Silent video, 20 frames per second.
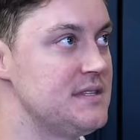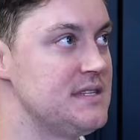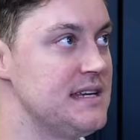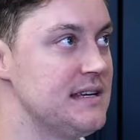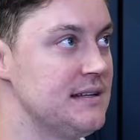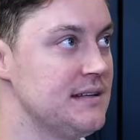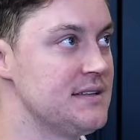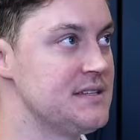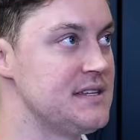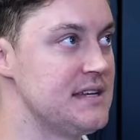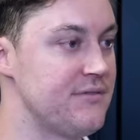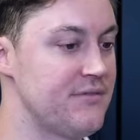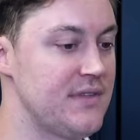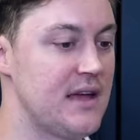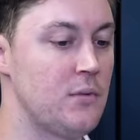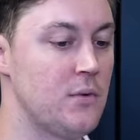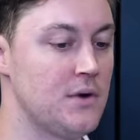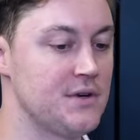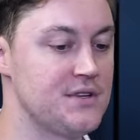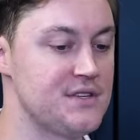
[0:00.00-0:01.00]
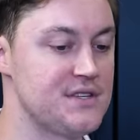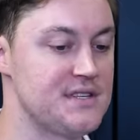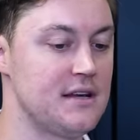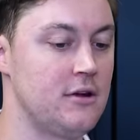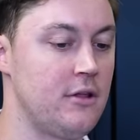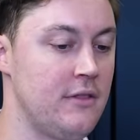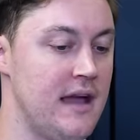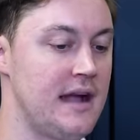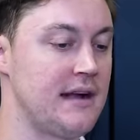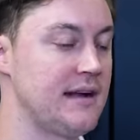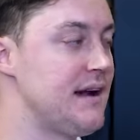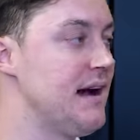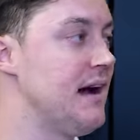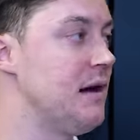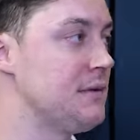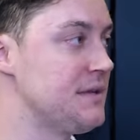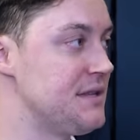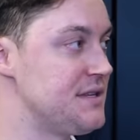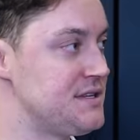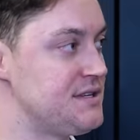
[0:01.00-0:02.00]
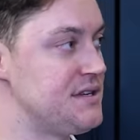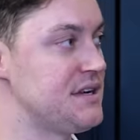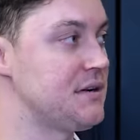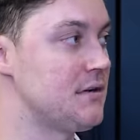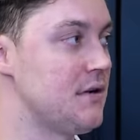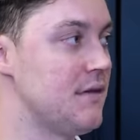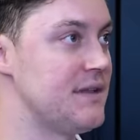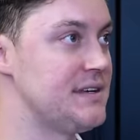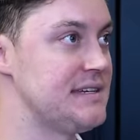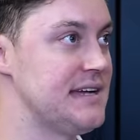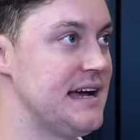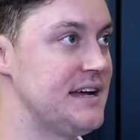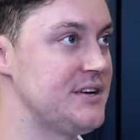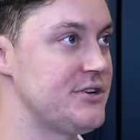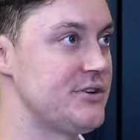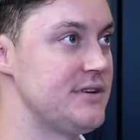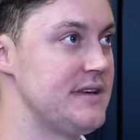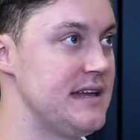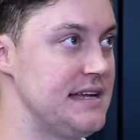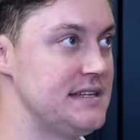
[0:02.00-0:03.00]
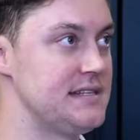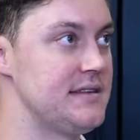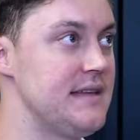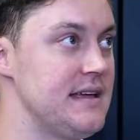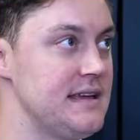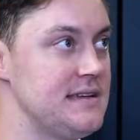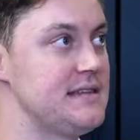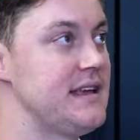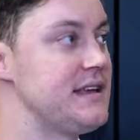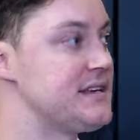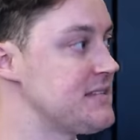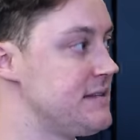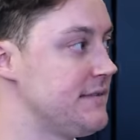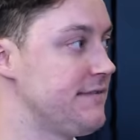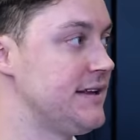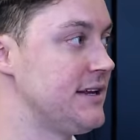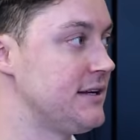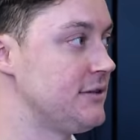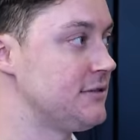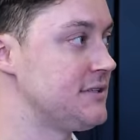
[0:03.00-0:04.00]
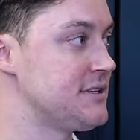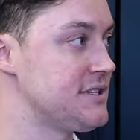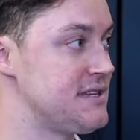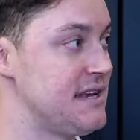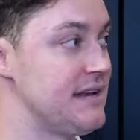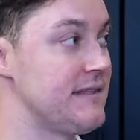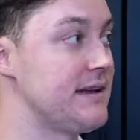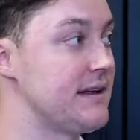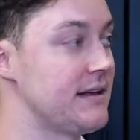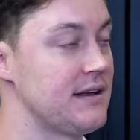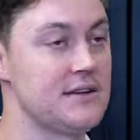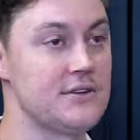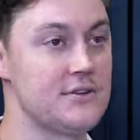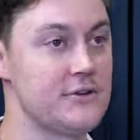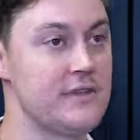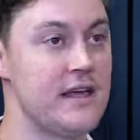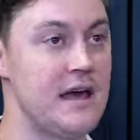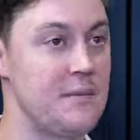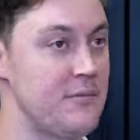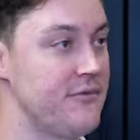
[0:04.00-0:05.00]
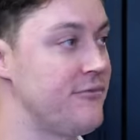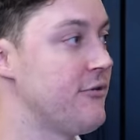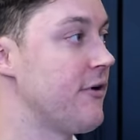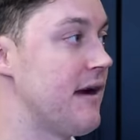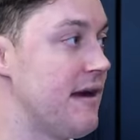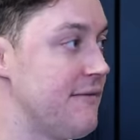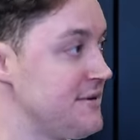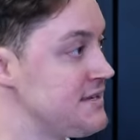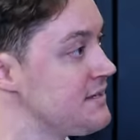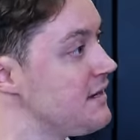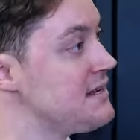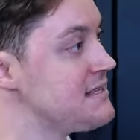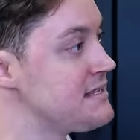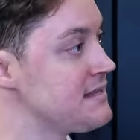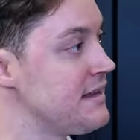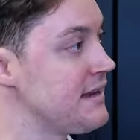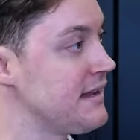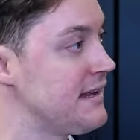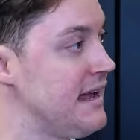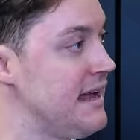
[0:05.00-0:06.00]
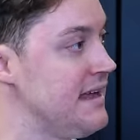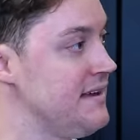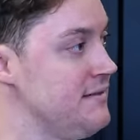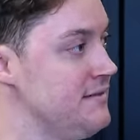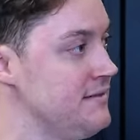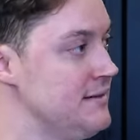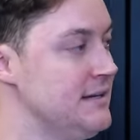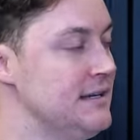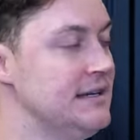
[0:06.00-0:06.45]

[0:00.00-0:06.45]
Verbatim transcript: dealers, if they want to sell that car with the sticker on the dash, need to then test the vehicle to see that it can do that before advertising that it can.